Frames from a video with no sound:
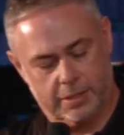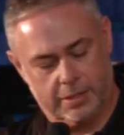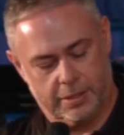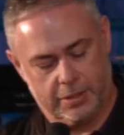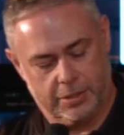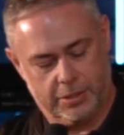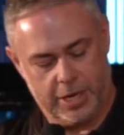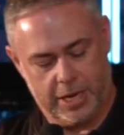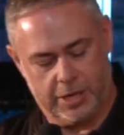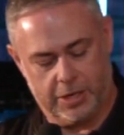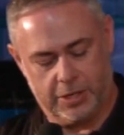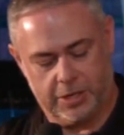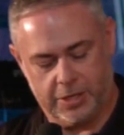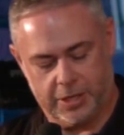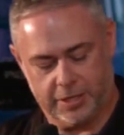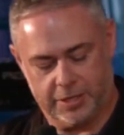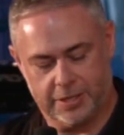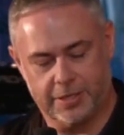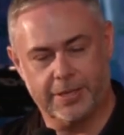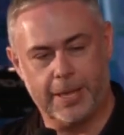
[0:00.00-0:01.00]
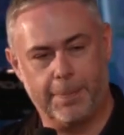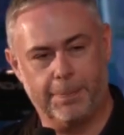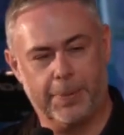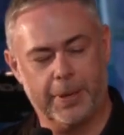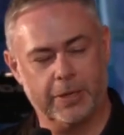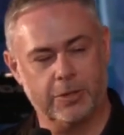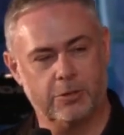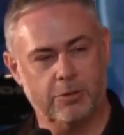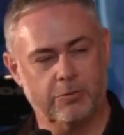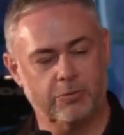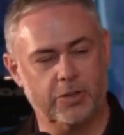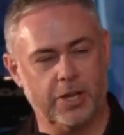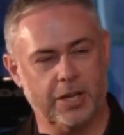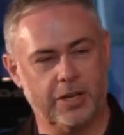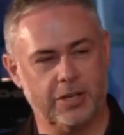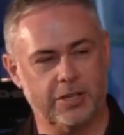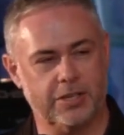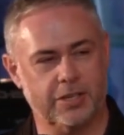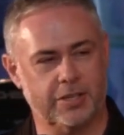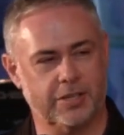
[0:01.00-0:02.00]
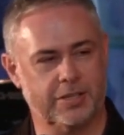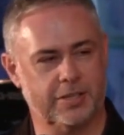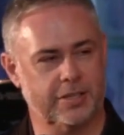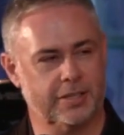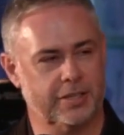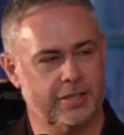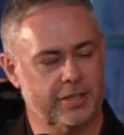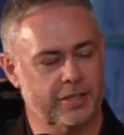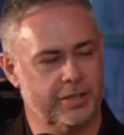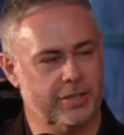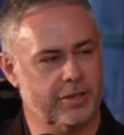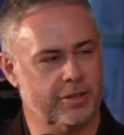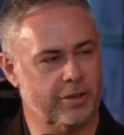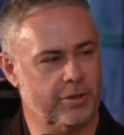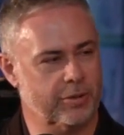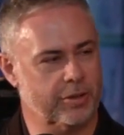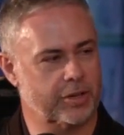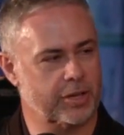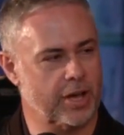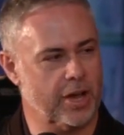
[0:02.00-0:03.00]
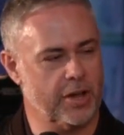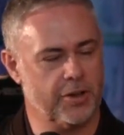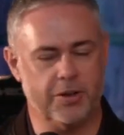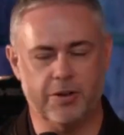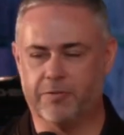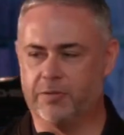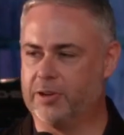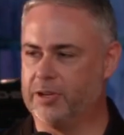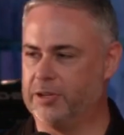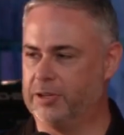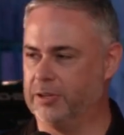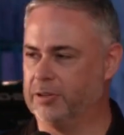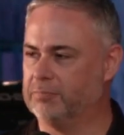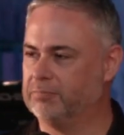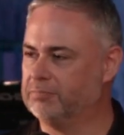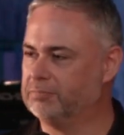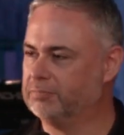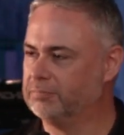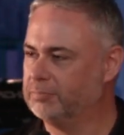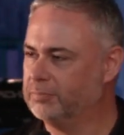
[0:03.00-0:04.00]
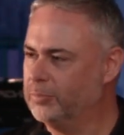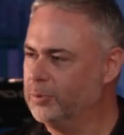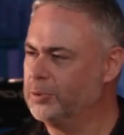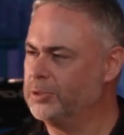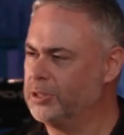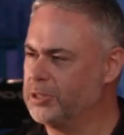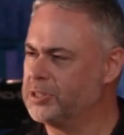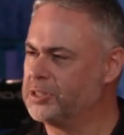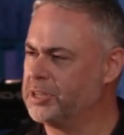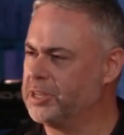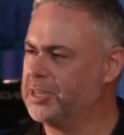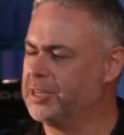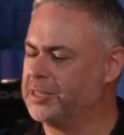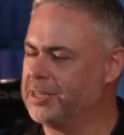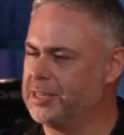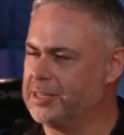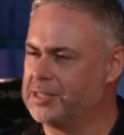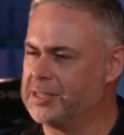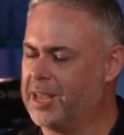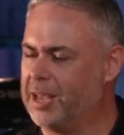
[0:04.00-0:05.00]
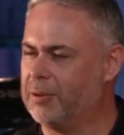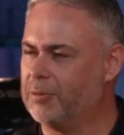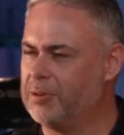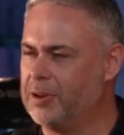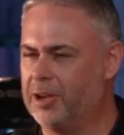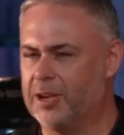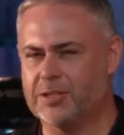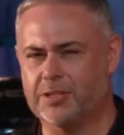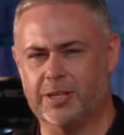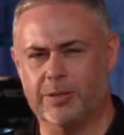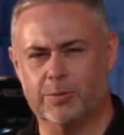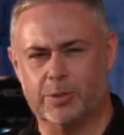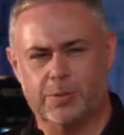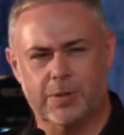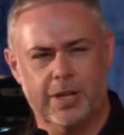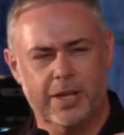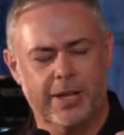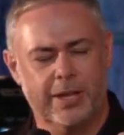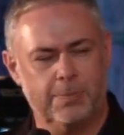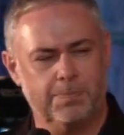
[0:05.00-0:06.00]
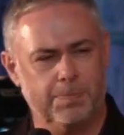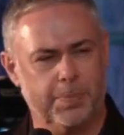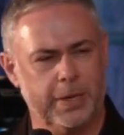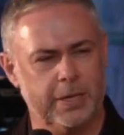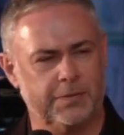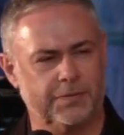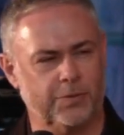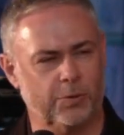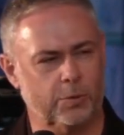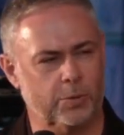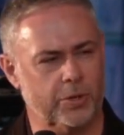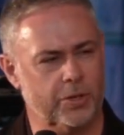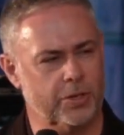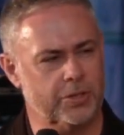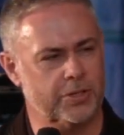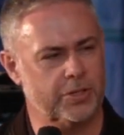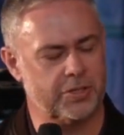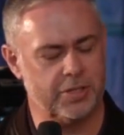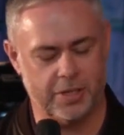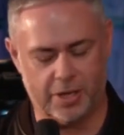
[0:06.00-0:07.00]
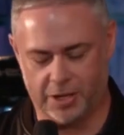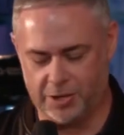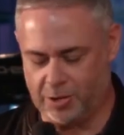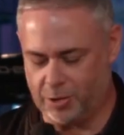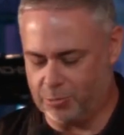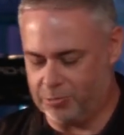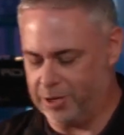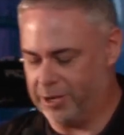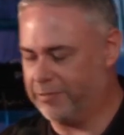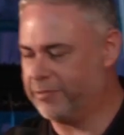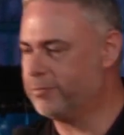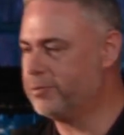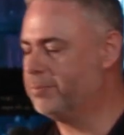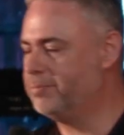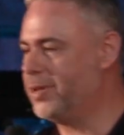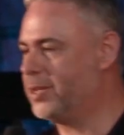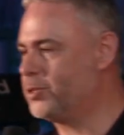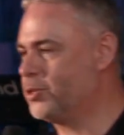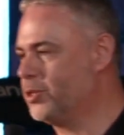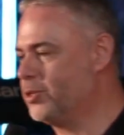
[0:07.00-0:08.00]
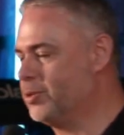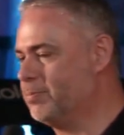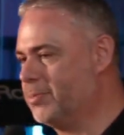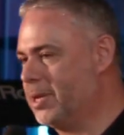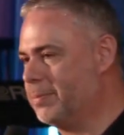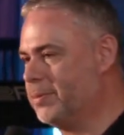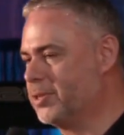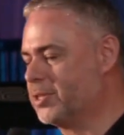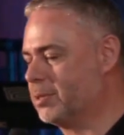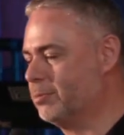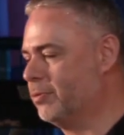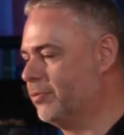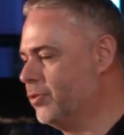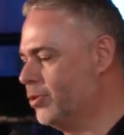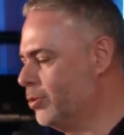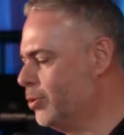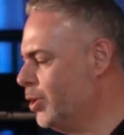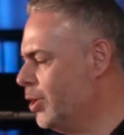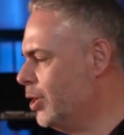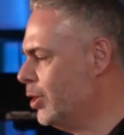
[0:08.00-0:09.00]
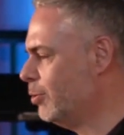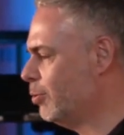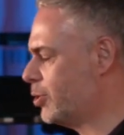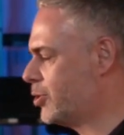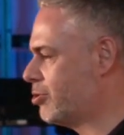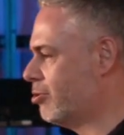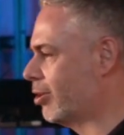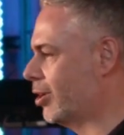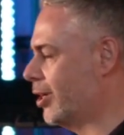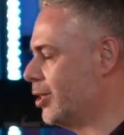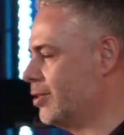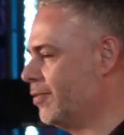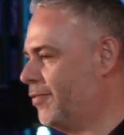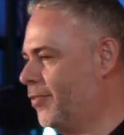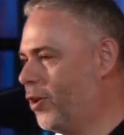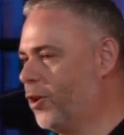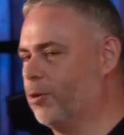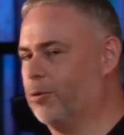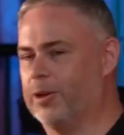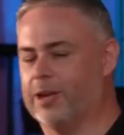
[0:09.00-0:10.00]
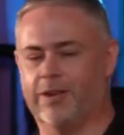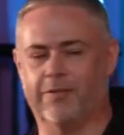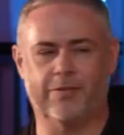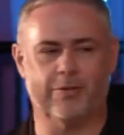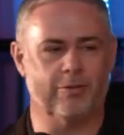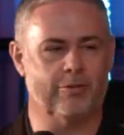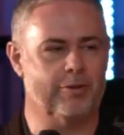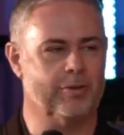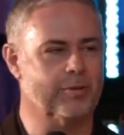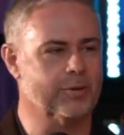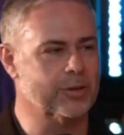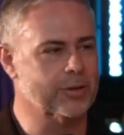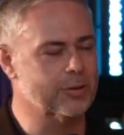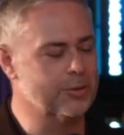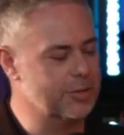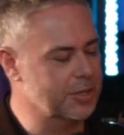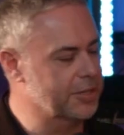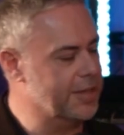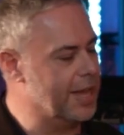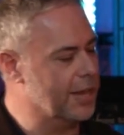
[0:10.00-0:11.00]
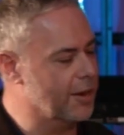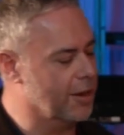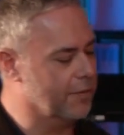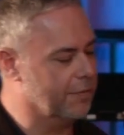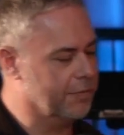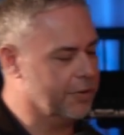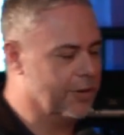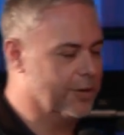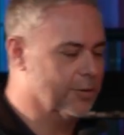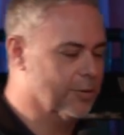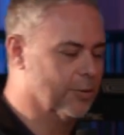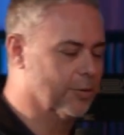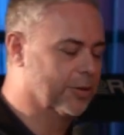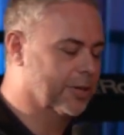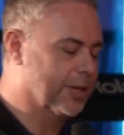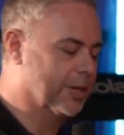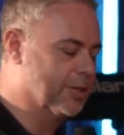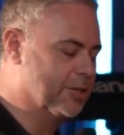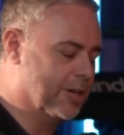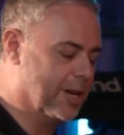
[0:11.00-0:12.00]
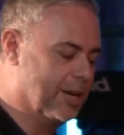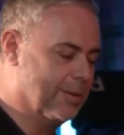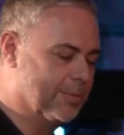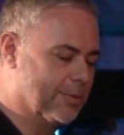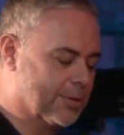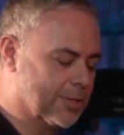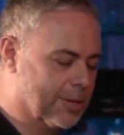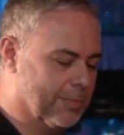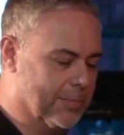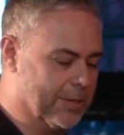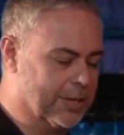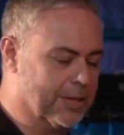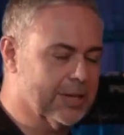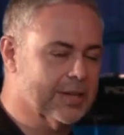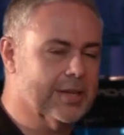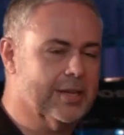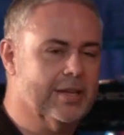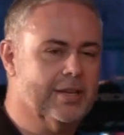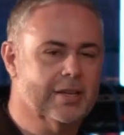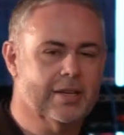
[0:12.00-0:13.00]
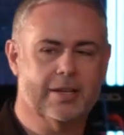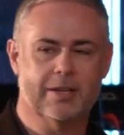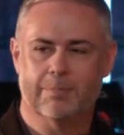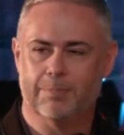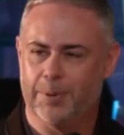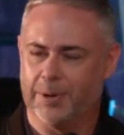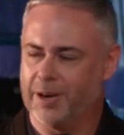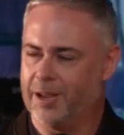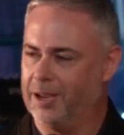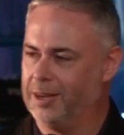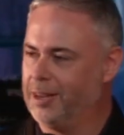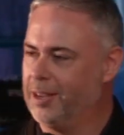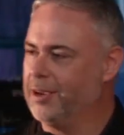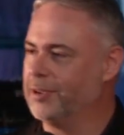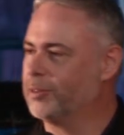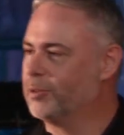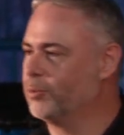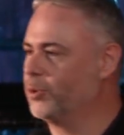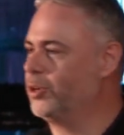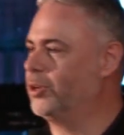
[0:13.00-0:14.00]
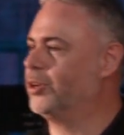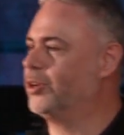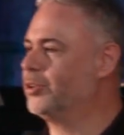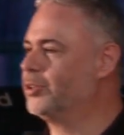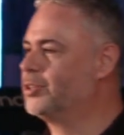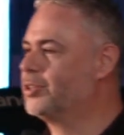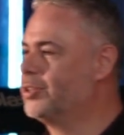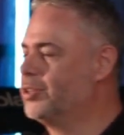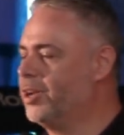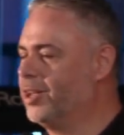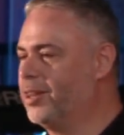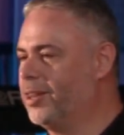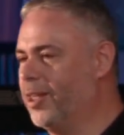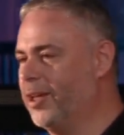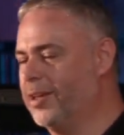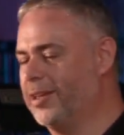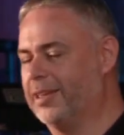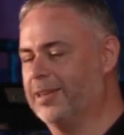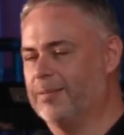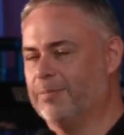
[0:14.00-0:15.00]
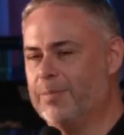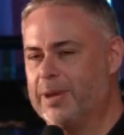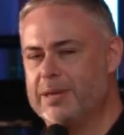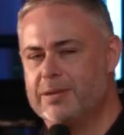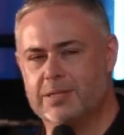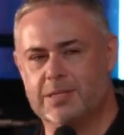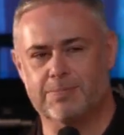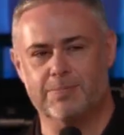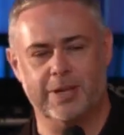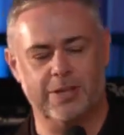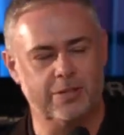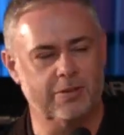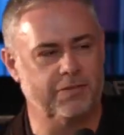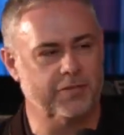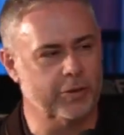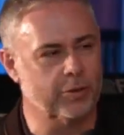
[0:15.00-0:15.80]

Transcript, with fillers: Genesis, that picture of Genesis, you know, the Garden of Eden. Well, It did sound nice. It was, it's peaceful words, isn't it? I know I read it from the message, and maybe some of you were struggling to follow it if you were using the NIV or King James or something. But I like the words. I like it makes, makes you feel